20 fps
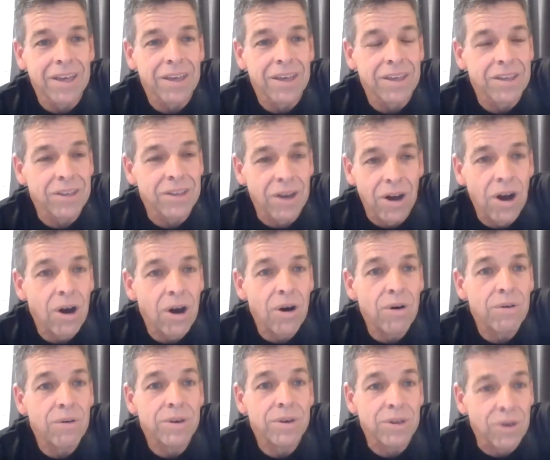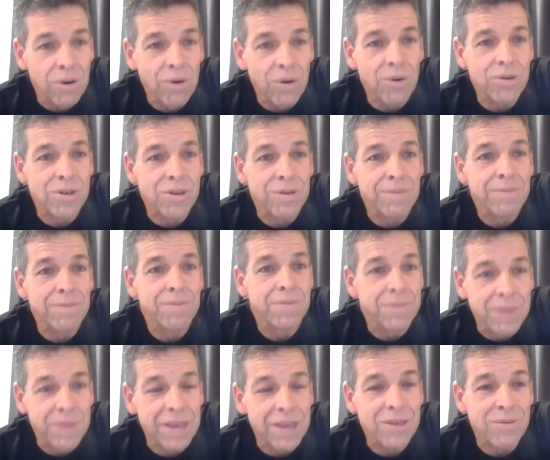You're whole, you're awesome.
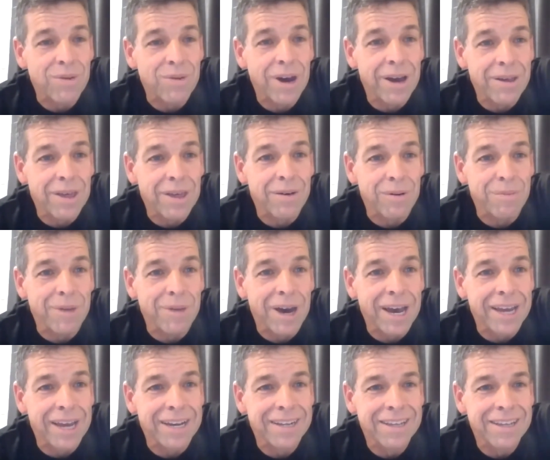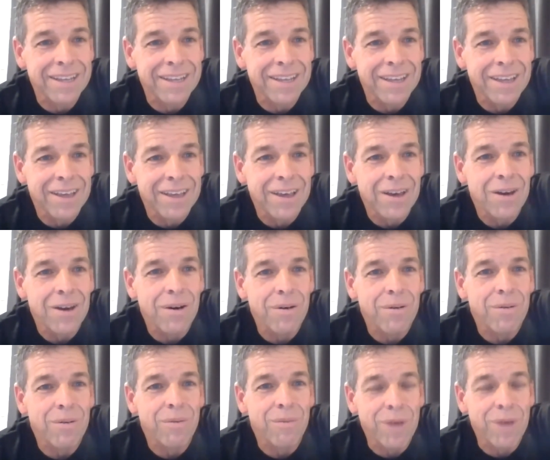That's the way that we're made.
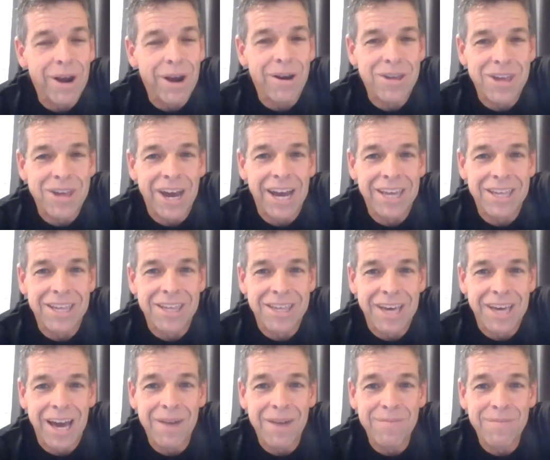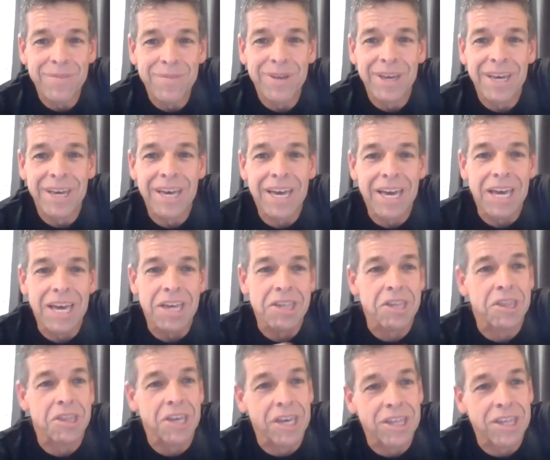Where our changes come is the
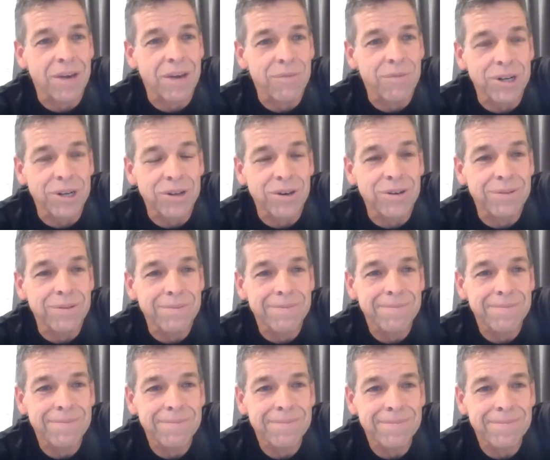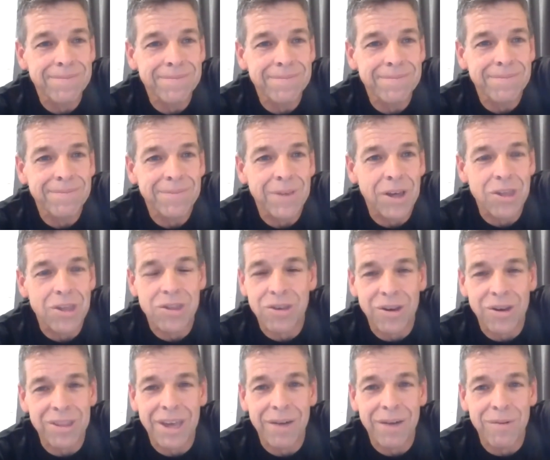things that we do. It's
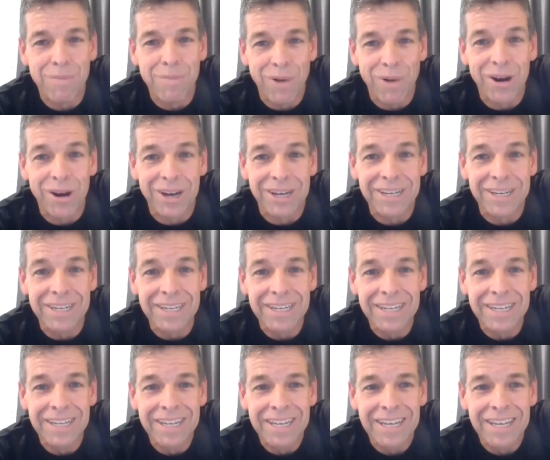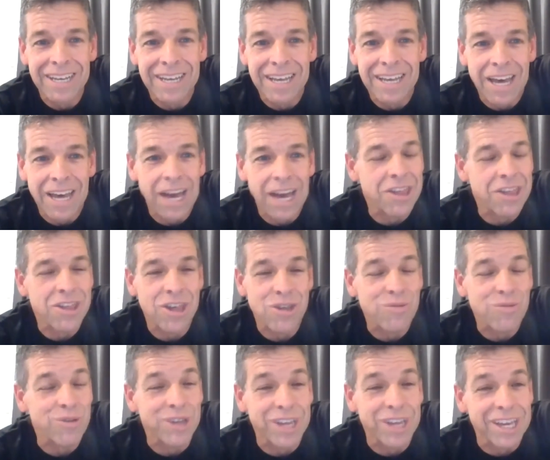not that we're broken. It's
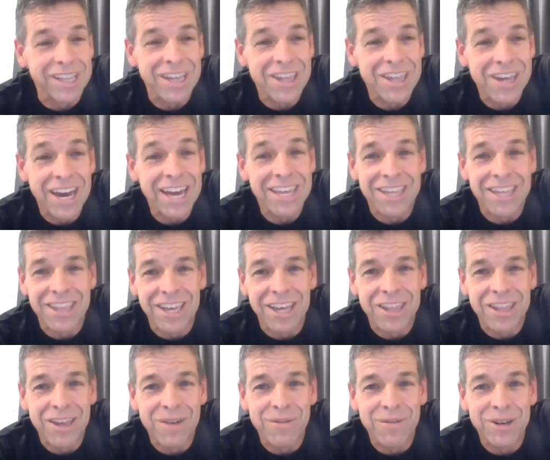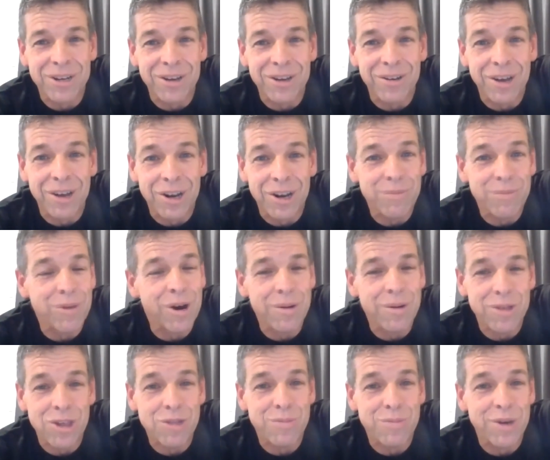just we need to change the things that we do. And it might
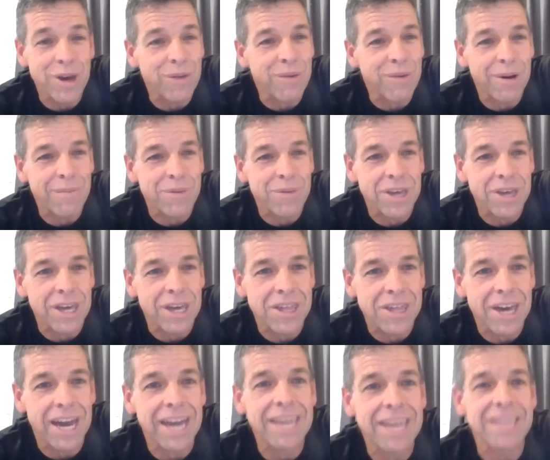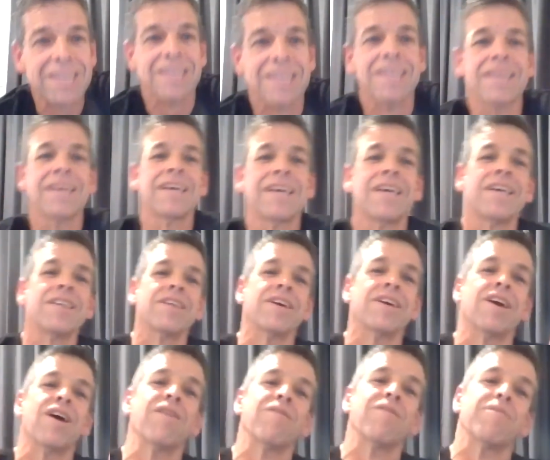just be a 1% change to
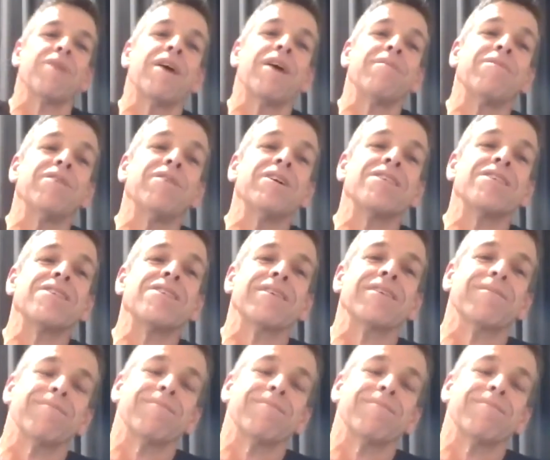go from average